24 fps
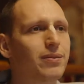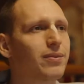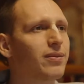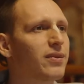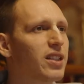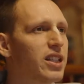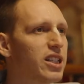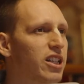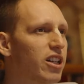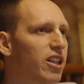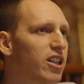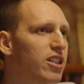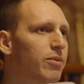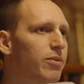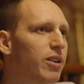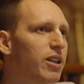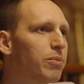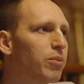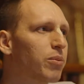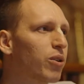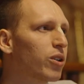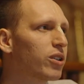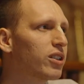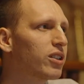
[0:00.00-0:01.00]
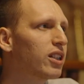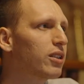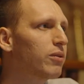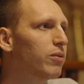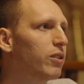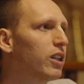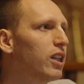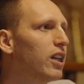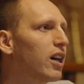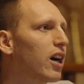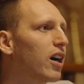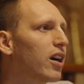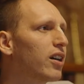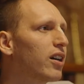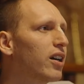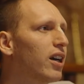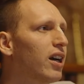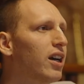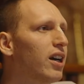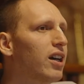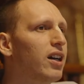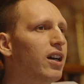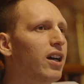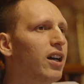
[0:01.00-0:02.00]
So that's very important that we are,
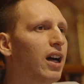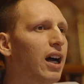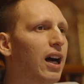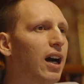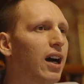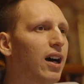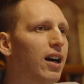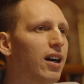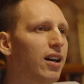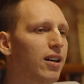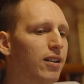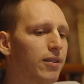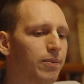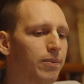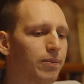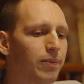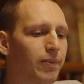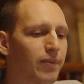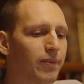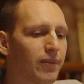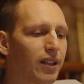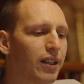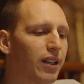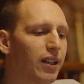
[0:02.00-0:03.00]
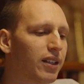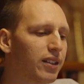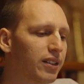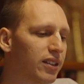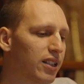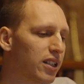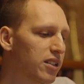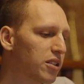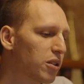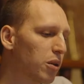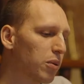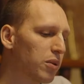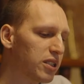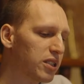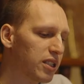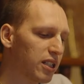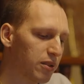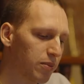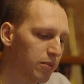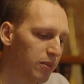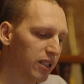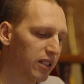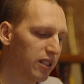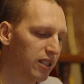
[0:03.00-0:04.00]
and that's always has
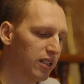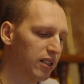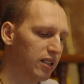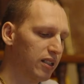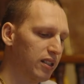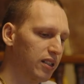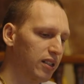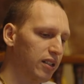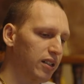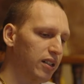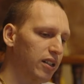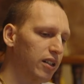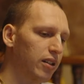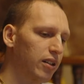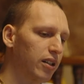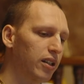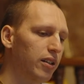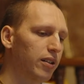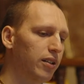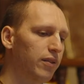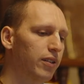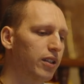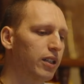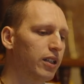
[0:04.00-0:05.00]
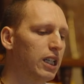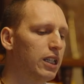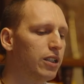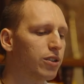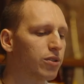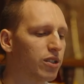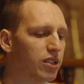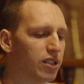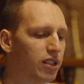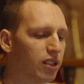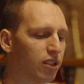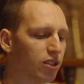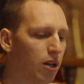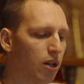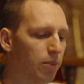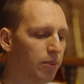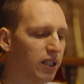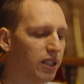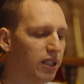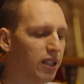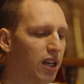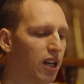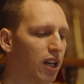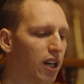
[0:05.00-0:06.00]
been an interesting
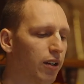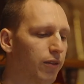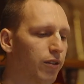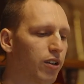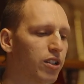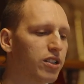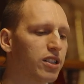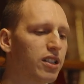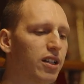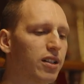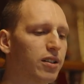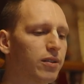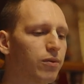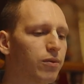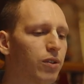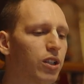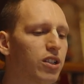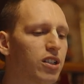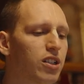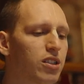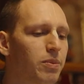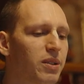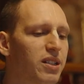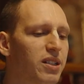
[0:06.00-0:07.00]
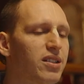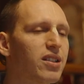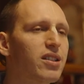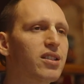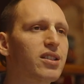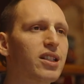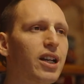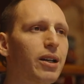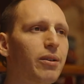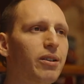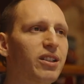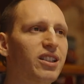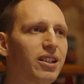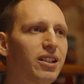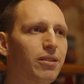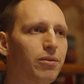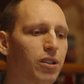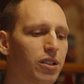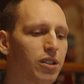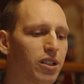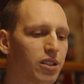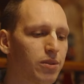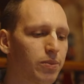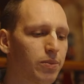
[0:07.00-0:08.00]
topic. What does mean sincerity?
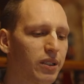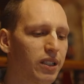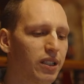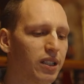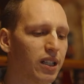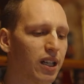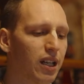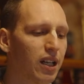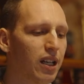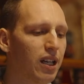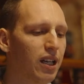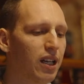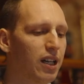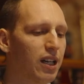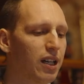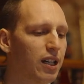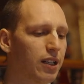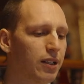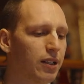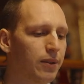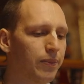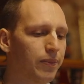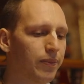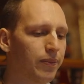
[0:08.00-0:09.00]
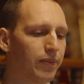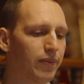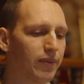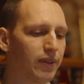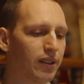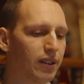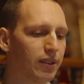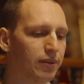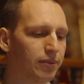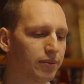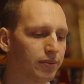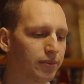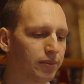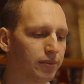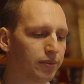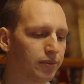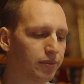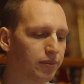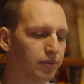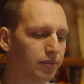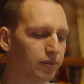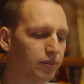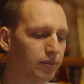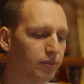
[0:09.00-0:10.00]
What does mean
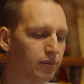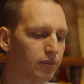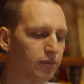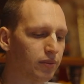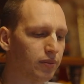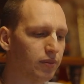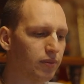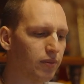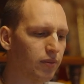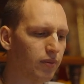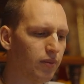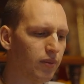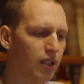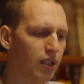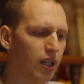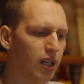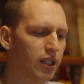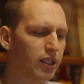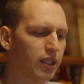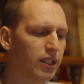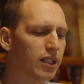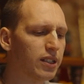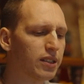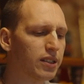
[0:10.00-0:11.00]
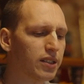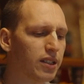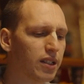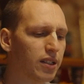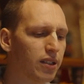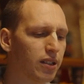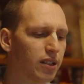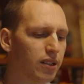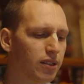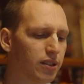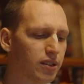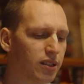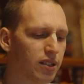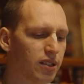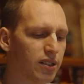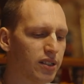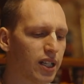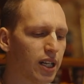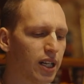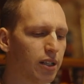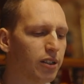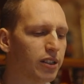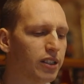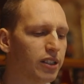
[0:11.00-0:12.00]

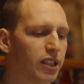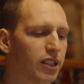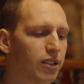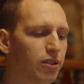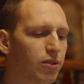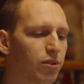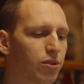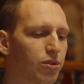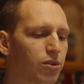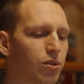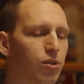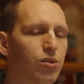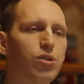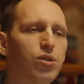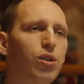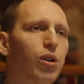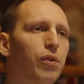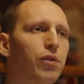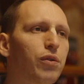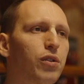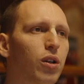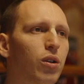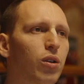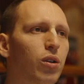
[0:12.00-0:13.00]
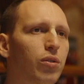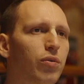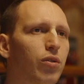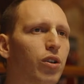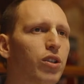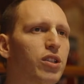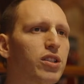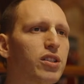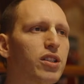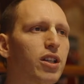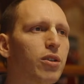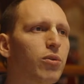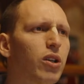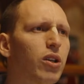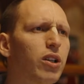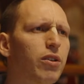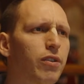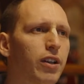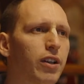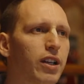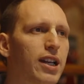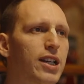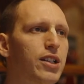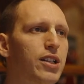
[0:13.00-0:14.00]
sincerity to serve the Lord? What is the
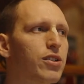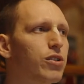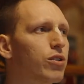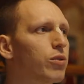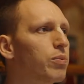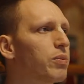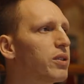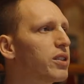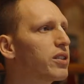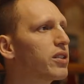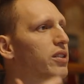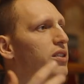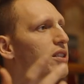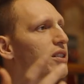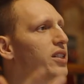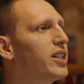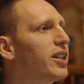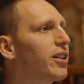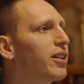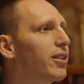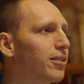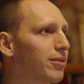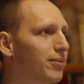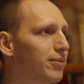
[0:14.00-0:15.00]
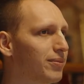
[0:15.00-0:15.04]
qualification to be sincere?